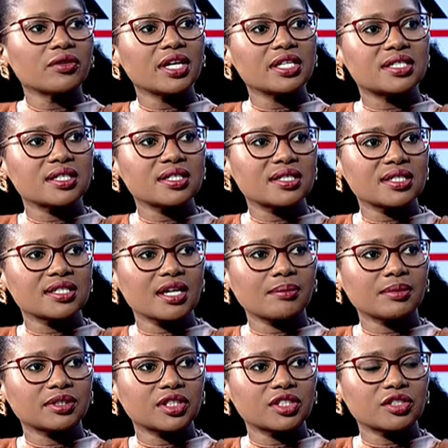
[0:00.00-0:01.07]
they did see
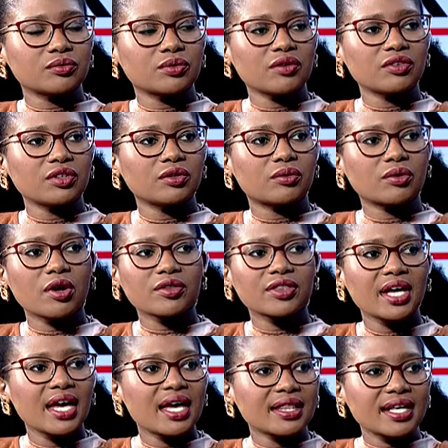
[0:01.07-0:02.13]
double digit revenue growth
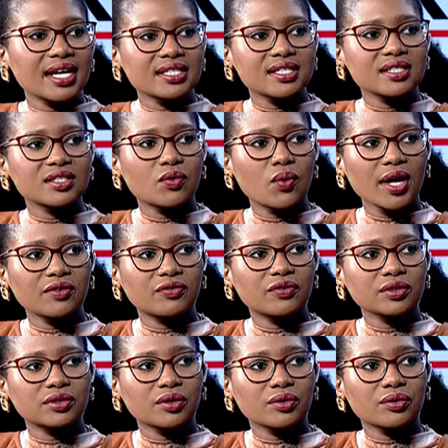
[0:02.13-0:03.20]
that didn't quite
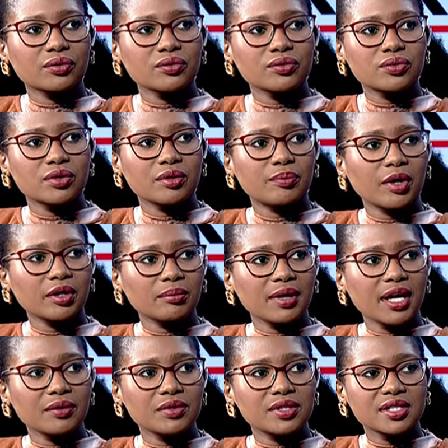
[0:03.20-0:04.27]
filter through to the bottom
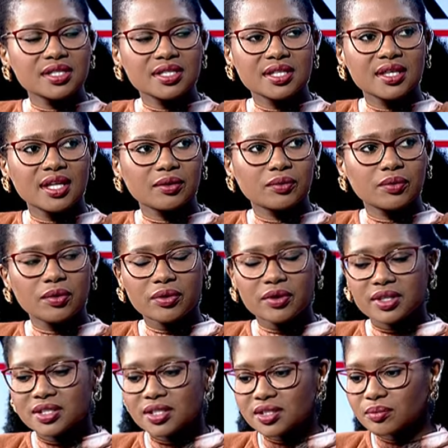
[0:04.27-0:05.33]
line we did see that growth
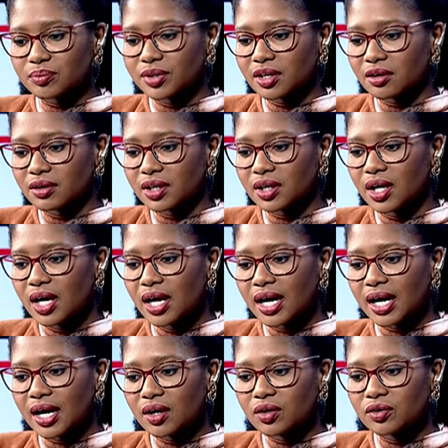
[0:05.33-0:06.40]
disappearing
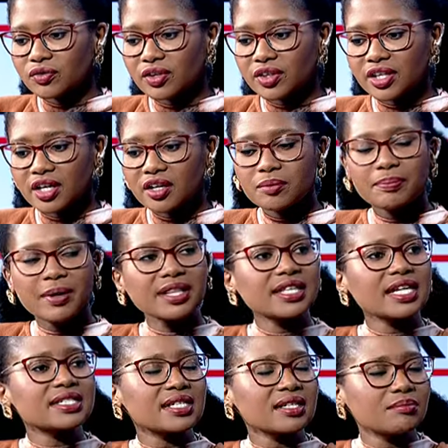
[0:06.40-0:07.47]
uh, over yeah. there but
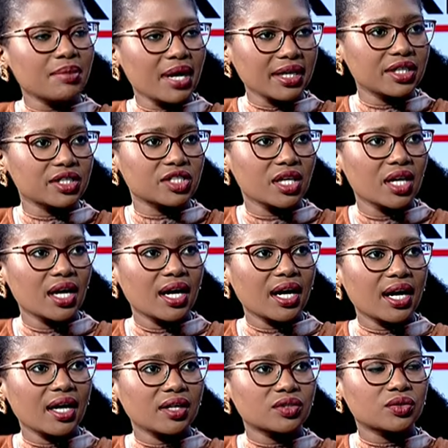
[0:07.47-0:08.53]
they did manage
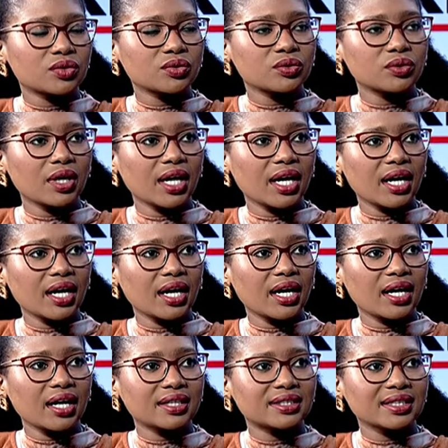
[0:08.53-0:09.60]
uh, to
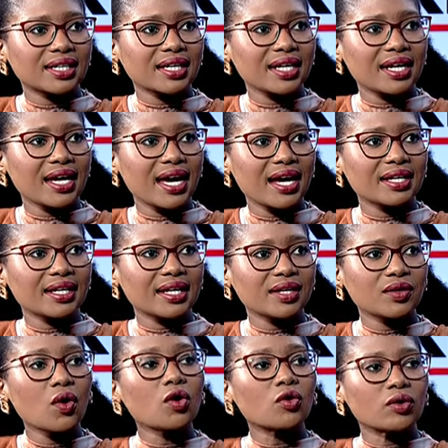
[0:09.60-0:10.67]
uh, declare an
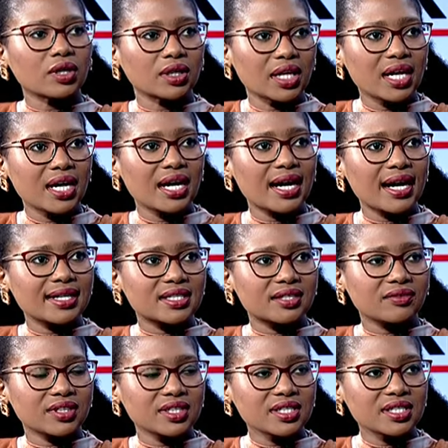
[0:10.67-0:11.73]
inaugural uh,
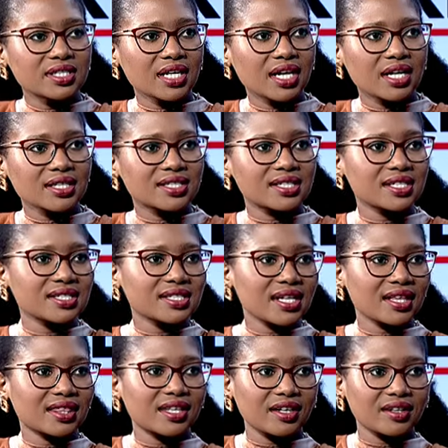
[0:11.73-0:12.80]
dividend yep. Uh, since
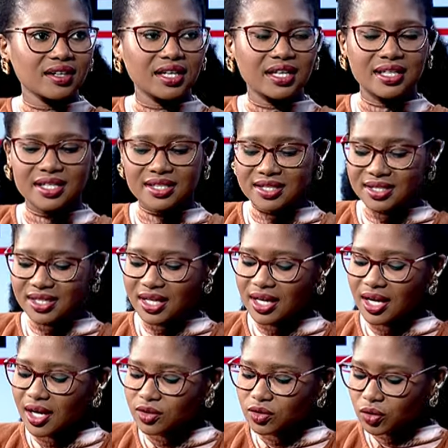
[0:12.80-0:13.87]
their listing
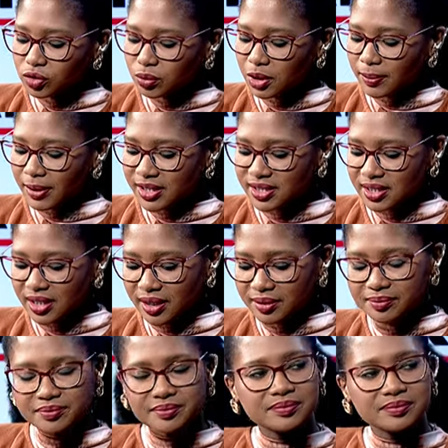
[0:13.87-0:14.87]
talk to me about Zeda